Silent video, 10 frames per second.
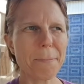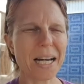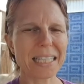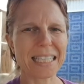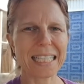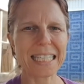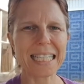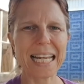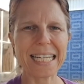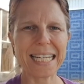But
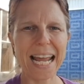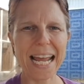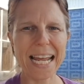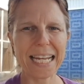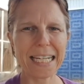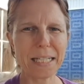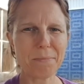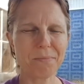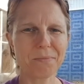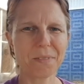today,
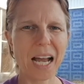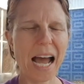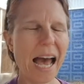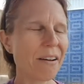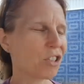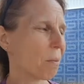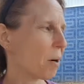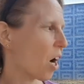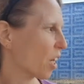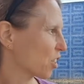I have to
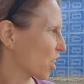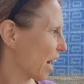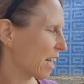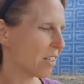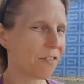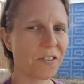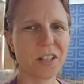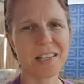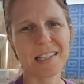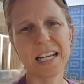apologize
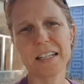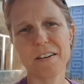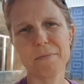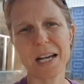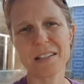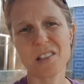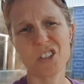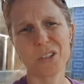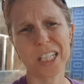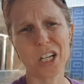for the state of my
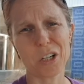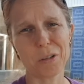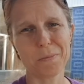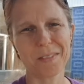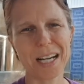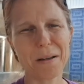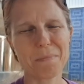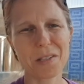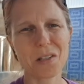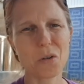studio.
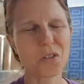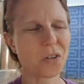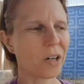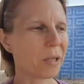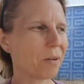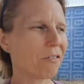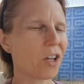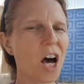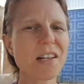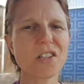I'm so sorry.
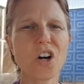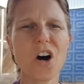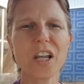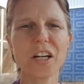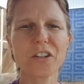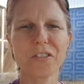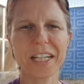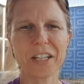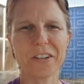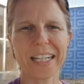We've lost all our
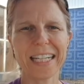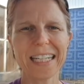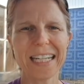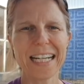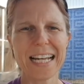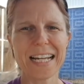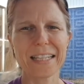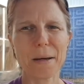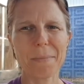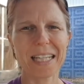greenery
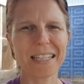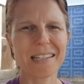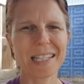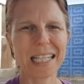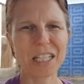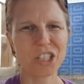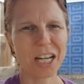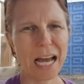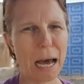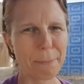that made this such
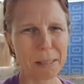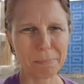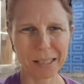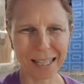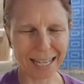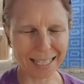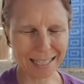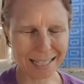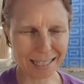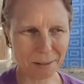a happy
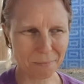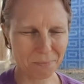place.